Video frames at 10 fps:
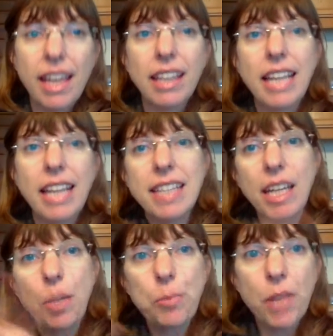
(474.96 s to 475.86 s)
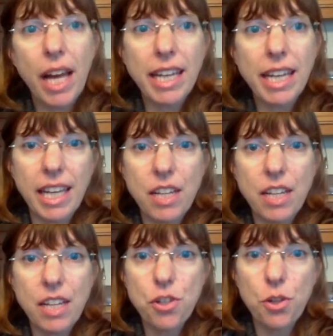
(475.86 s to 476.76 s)
let's get them plugged
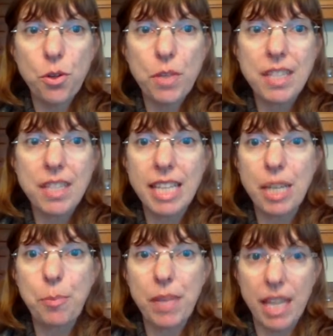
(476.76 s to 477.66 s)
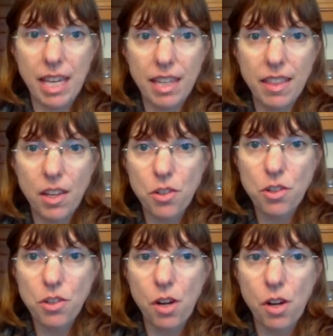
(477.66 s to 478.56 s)
into the sneak peek that'll
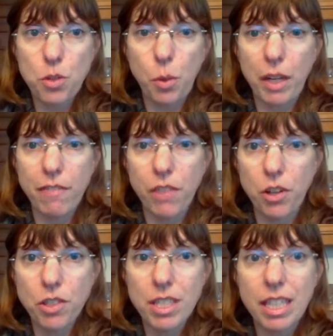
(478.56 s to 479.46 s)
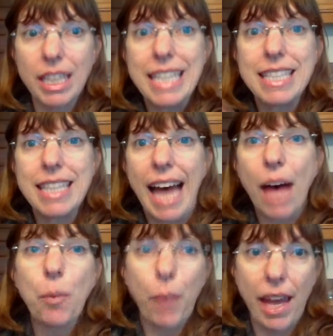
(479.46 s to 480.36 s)
start on the 21st. Because at least
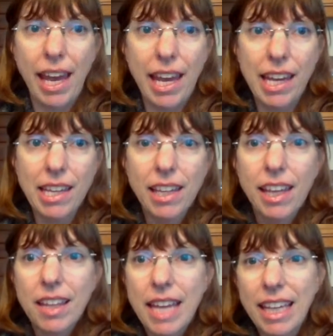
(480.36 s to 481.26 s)
that way they